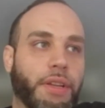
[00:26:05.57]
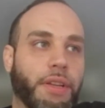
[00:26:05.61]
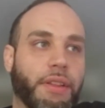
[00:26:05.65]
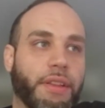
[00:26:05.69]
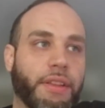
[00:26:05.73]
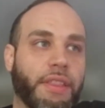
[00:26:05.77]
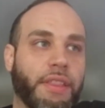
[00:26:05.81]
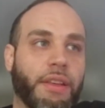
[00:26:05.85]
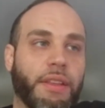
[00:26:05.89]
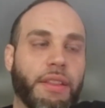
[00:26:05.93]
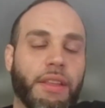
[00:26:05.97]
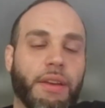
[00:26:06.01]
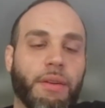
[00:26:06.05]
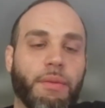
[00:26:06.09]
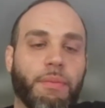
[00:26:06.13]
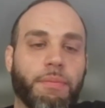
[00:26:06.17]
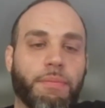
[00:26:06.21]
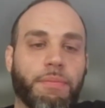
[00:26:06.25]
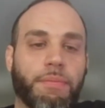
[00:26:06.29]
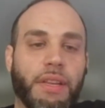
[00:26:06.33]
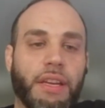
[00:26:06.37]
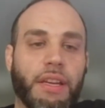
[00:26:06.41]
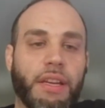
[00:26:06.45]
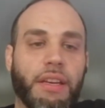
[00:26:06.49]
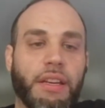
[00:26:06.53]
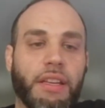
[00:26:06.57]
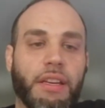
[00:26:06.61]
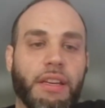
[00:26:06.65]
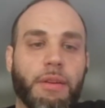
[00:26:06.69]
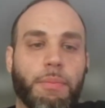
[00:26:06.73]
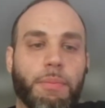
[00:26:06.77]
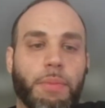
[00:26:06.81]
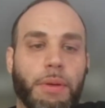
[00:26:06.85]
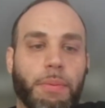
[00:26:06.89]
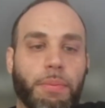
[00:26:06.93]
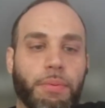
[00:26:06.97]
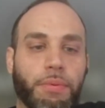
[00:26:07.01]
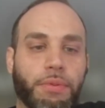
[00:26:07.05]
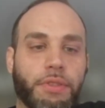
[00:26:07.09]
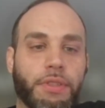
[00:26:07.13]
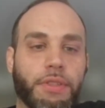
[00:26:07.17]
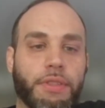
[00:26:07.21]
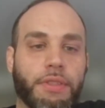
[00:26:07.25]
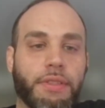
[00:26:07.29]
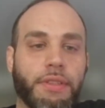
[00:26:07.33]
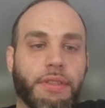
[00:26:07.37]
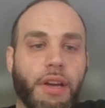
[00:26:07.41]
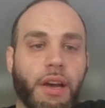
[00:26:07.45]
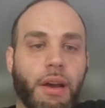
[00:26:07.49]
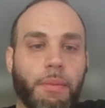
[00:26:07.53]
Like they needed people to
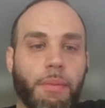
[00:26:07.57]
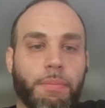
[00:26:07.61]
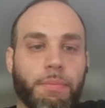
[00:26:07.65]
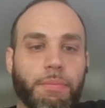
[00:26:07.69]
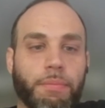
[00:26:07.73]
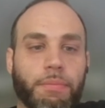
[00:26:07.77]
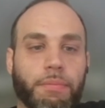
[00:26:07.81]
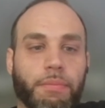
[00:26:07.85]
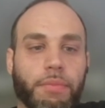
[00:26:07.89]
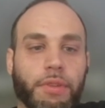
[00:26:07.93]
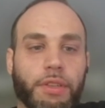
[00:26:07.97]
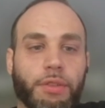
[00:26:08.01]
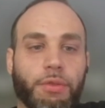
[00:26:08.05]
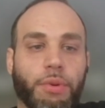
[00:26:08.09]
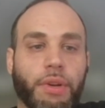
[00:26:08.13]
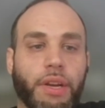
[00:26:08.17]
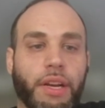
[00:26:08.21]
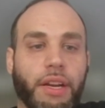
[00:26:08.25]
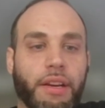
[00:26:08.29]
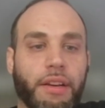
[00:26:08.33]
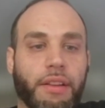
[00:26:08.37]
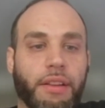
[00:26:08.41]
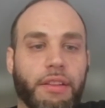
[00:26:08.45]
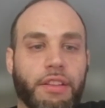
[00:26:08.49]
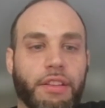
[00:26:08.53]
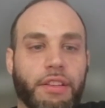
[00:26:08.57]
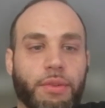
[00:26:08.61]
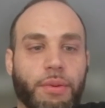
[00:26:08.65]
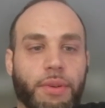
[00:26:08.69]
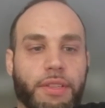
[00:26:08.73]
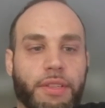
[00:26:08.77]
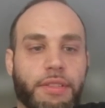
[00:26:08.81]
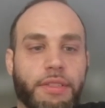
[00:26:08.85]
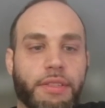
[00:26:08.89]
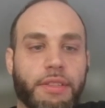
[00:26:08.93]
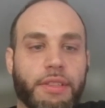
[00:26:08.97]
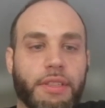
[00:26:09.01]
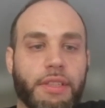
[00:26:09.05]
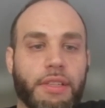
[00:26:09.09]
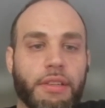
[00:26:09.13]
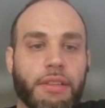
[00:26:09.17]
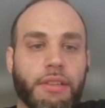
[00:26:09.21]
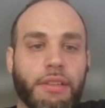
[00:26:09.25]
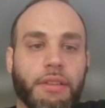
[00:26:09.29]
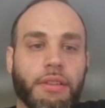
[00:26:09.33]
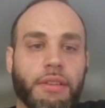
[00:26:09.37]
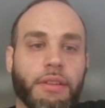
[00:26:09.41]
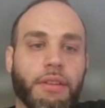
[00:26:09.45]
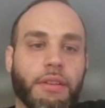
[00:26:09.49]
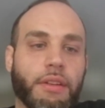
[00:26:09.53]
stop liquidating the USD,
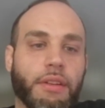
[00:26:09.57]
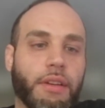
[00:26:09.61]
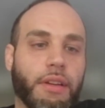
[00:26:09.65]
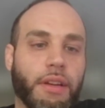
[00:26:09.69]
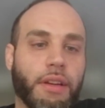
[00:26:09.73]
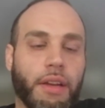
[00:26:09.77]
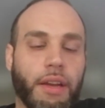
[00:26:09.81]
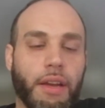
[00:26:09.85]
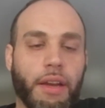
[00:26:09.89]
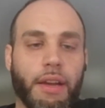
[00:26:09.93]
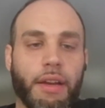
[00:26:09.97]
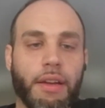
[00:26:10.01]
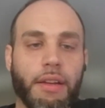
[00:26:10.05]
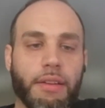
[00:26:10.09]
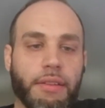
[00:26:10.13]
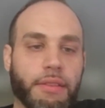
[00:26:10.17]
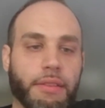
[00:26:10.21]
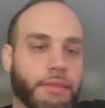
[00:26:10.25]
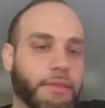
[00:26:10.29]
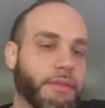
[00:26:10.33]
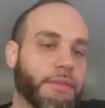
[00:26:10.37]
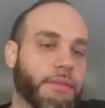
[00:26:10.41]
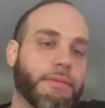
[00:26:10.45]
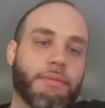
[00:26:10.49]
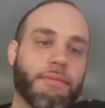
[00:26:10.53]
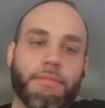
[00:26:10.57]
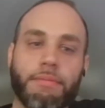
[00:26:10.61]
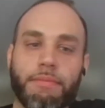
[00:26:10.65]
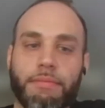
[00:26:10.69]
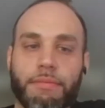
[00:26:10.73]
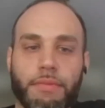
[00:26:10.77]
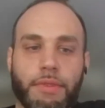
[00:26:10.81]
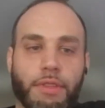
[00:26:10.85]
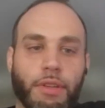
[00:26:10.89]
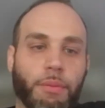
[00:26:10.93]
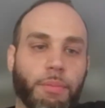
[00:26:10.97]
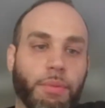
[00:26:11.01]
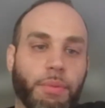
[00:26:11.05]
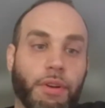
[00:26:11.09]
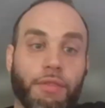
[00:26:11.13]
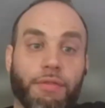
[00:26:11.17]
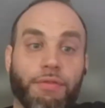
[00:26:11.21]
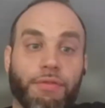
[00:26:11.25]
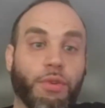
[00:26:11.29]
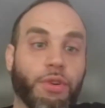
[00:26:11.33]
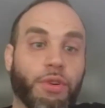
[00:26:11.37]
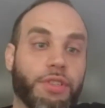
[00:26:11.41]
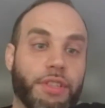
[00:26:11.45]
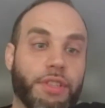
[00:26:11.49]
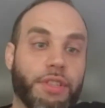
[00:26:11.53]
and but
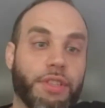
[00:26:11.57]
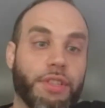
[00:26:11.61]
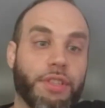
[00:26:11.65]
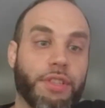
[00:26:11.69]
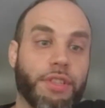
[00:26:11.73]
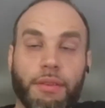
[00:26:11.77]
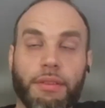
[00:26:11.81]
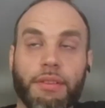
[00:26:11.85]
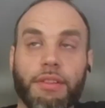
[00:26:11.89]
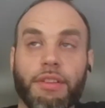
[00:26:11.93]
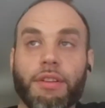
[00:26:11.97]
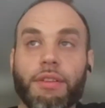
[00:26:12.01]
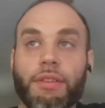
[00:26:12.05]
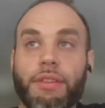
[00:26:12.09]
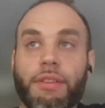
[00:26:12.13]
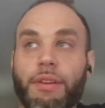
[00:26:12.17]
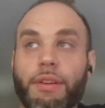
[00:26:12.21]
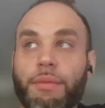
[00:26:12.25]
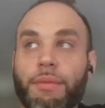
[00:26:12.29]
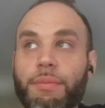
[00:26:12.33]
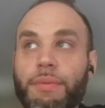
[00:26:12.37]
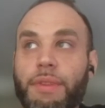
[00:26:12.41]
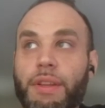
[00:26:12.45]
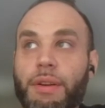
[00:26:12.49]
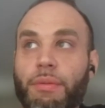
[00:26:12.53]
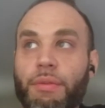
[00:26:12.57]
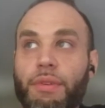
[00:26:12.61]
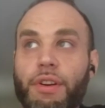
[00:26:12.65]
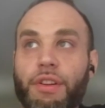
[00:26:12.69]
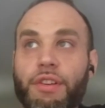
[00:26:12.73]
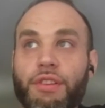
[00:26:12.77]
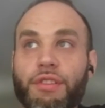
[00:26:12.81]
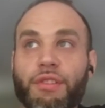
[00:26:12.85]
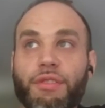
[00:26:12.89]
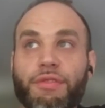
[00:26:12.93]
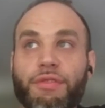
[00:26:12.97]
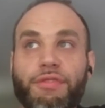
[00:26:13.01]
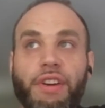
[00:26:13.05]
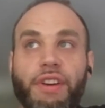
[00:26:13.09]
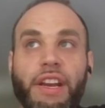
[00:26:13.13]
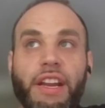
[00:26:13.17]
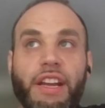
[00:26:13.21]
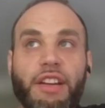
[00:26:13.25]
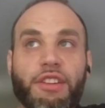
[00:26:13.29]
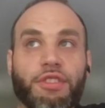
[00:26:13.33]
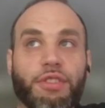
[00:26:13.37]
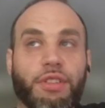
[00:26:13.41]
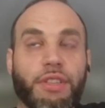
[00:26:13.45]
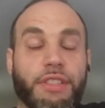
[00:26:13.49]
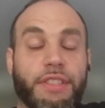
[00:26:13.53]
unfortunately, they were under
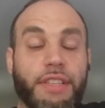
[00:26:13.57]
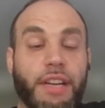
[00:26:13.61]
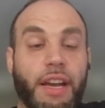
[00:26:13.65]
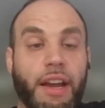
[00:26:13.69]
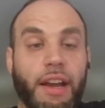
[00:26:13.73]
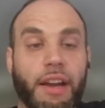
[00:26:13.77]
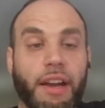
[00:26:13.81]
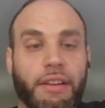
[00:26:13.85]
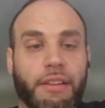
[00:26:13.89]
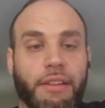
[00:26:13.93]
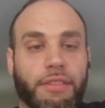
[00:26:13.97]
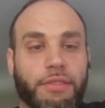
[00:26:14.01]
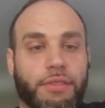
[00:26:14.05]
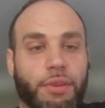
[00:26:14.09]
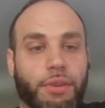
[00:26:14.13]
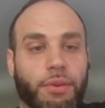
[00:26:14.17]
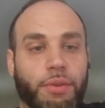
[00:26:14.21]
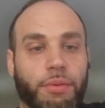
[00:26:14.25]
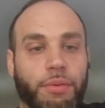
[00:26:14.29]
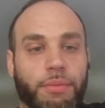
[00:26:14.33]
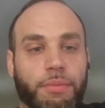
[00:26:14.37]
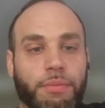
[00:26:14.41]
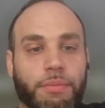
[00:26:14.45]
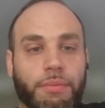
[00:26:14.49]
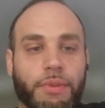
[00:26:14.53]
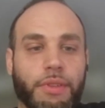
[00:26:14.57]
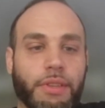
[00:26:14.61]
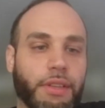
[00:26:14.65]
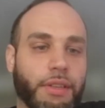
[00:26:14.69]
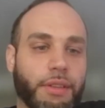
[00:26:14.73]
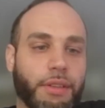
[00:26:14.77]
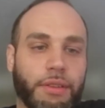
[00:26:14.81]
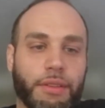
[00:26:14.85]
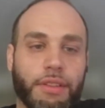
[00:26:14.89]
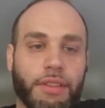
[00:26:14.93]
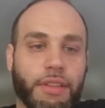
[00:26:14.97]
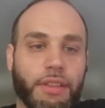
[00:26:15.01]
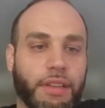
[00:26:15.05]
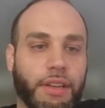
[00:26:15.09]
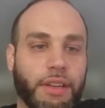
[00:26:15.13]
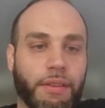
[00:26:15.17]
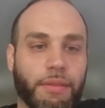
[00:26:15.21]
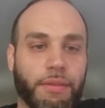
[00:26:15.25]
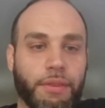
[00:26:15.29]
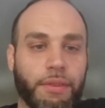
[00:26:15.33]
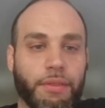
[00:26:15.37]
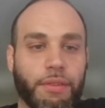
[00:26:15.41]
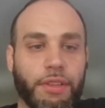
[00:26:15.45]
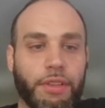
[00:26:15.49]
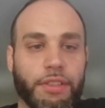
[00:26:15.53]
financial attack, so they
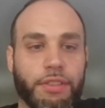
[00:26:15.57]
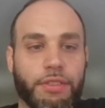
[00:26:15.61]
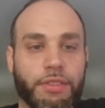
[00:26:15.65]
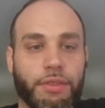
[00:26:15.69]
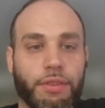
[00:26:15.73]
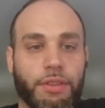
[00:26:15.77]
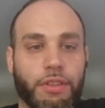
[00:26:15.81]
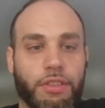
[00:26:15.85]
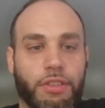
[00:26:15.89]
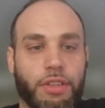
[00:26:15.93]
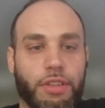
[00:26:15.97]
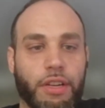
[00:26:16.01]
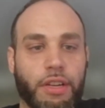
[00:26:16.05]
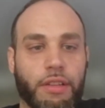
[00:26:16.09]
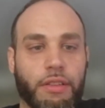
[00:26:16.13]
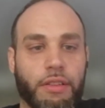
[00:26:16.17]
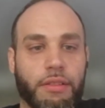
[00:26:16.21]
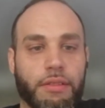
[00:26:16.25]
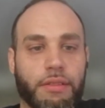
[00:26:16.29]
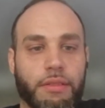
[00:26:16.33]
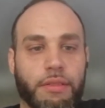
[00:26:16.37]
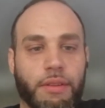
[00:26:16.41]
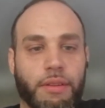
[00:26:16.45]
never really stood a chance.